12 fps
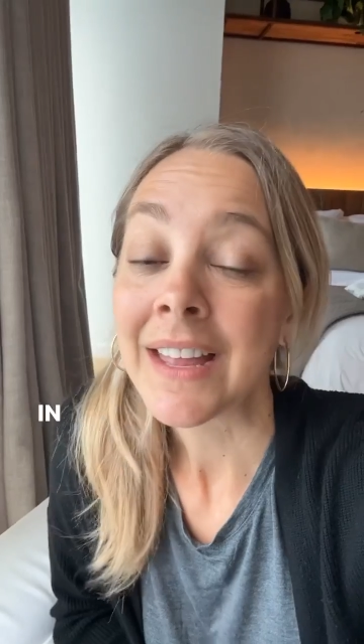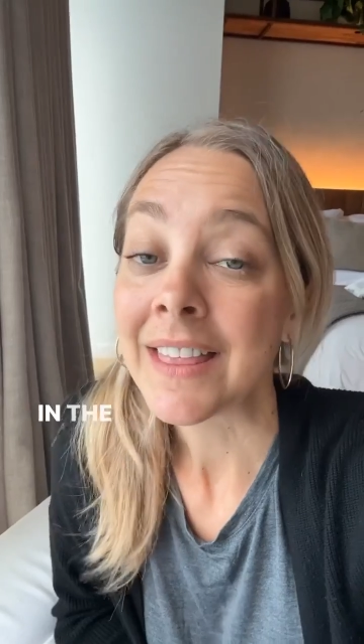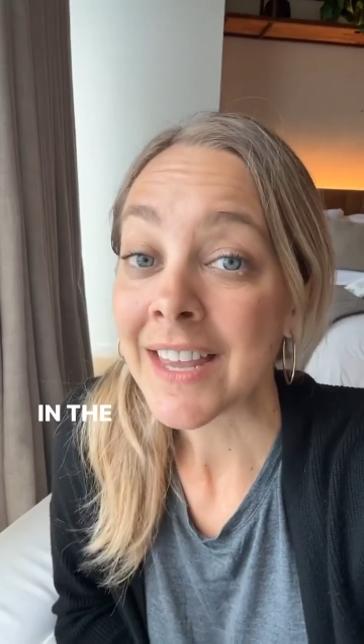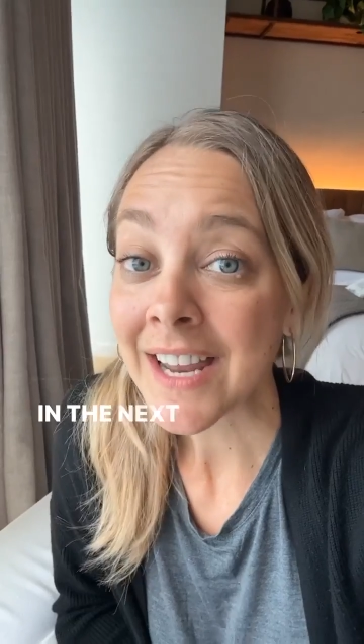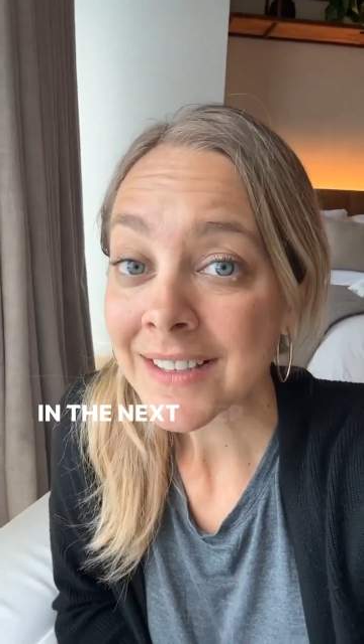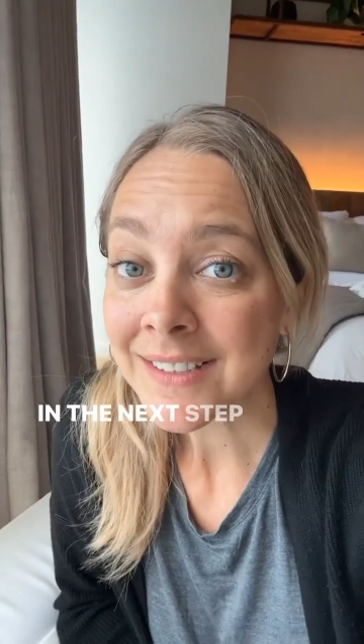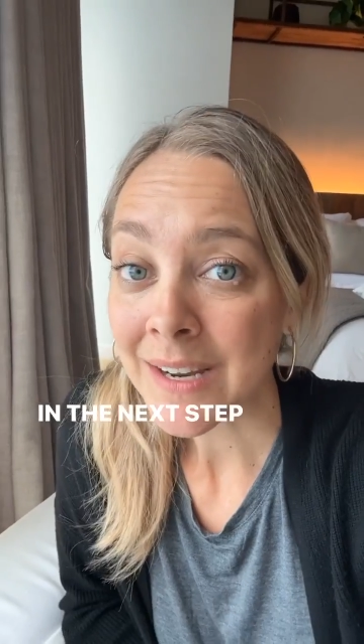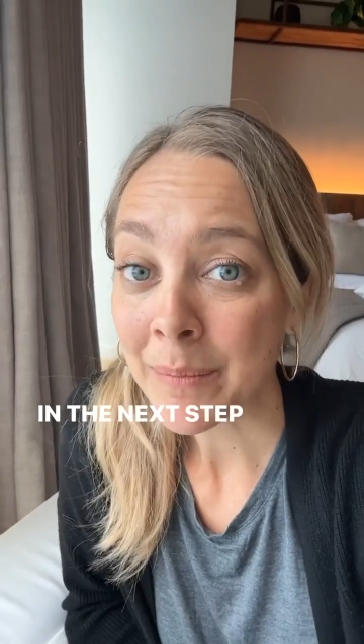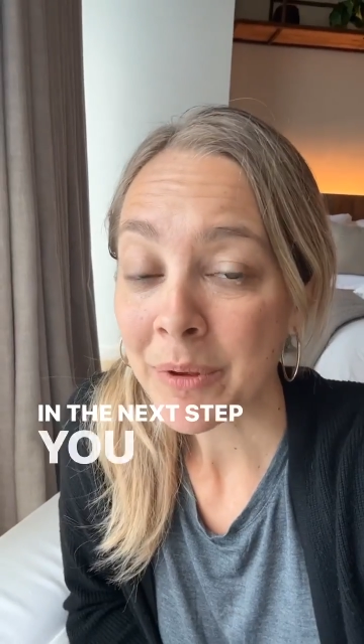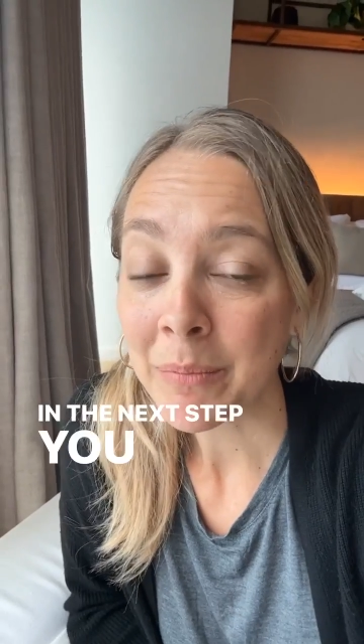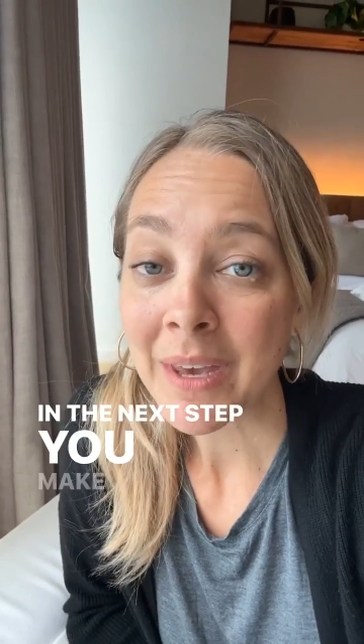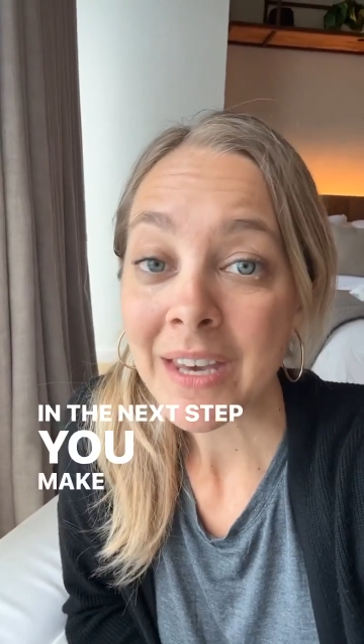In the next step,
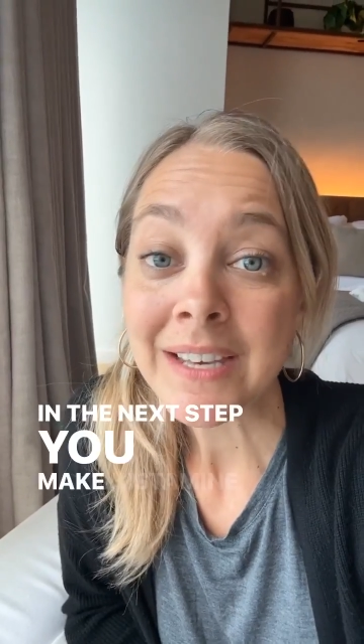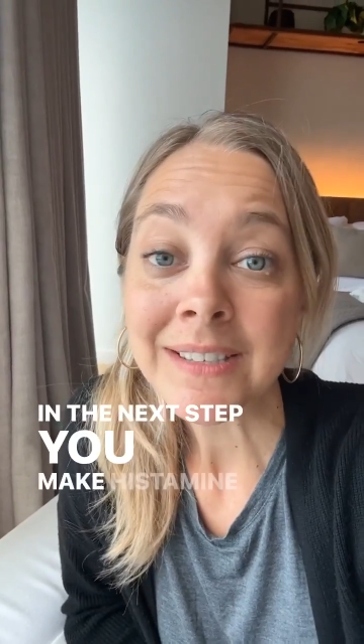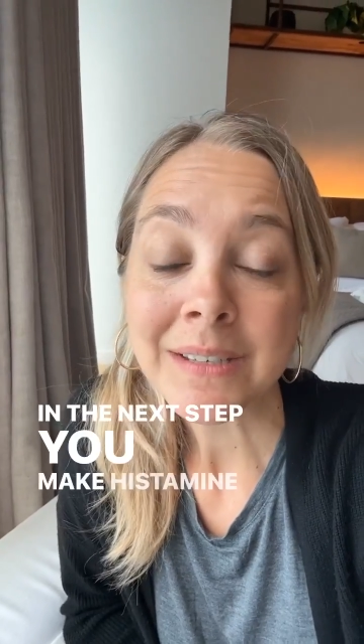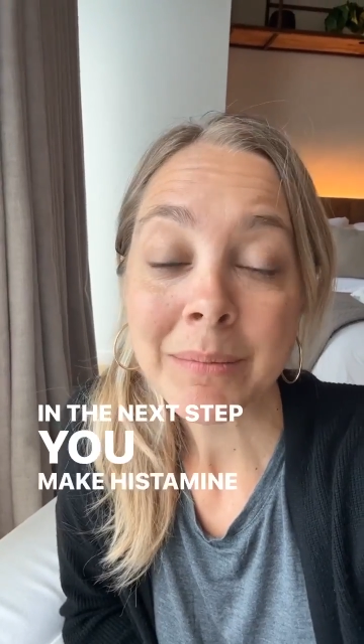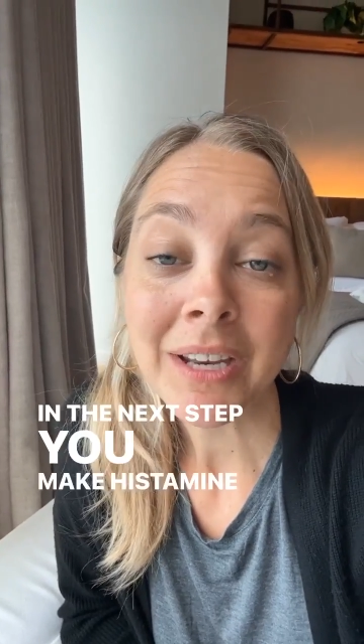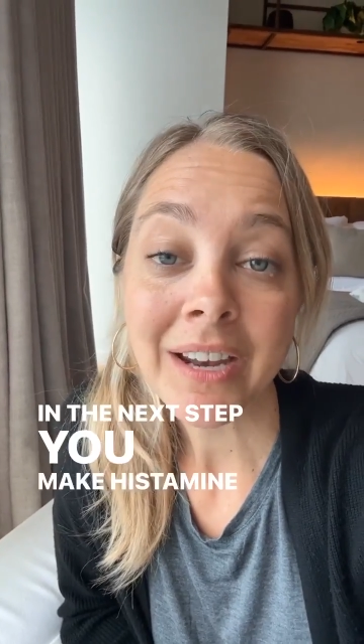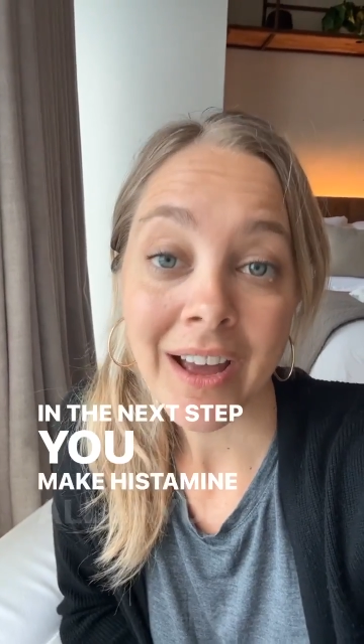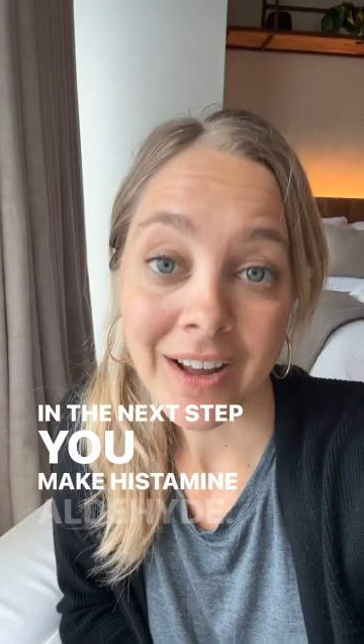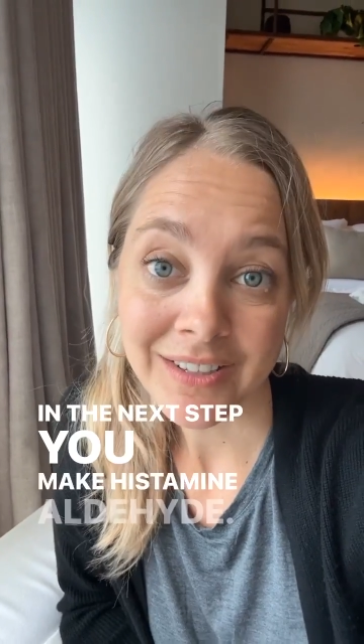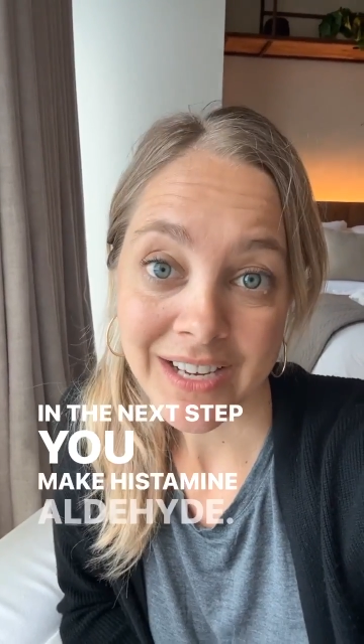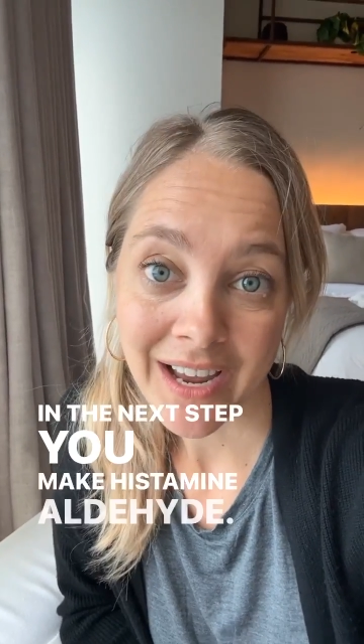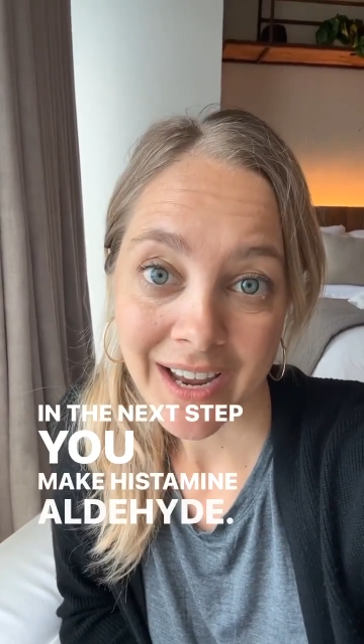you make histamine
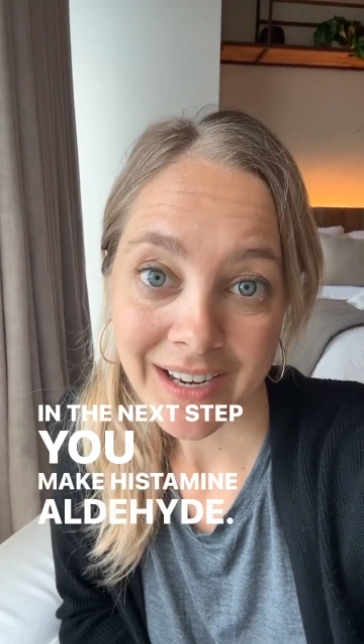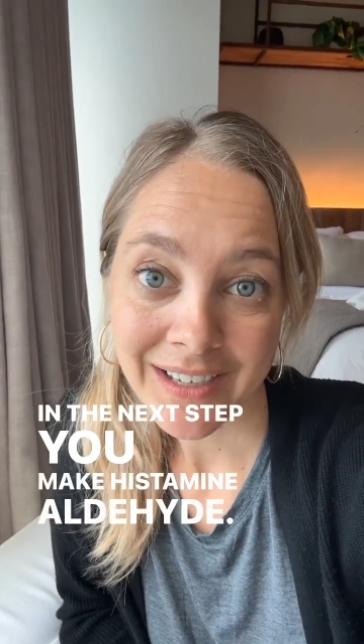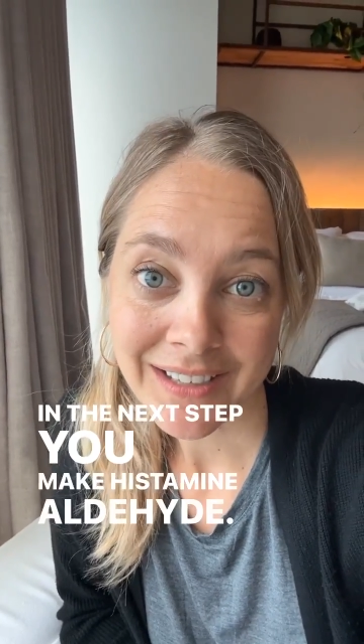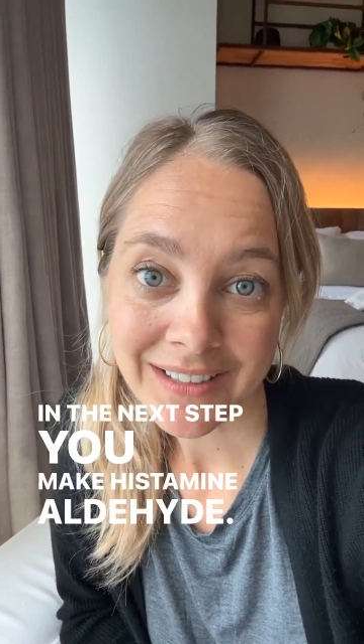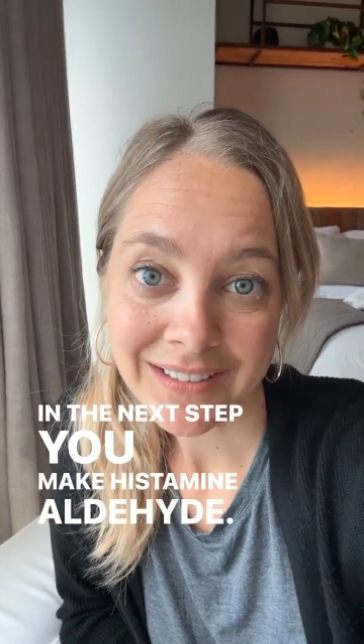aldehyde.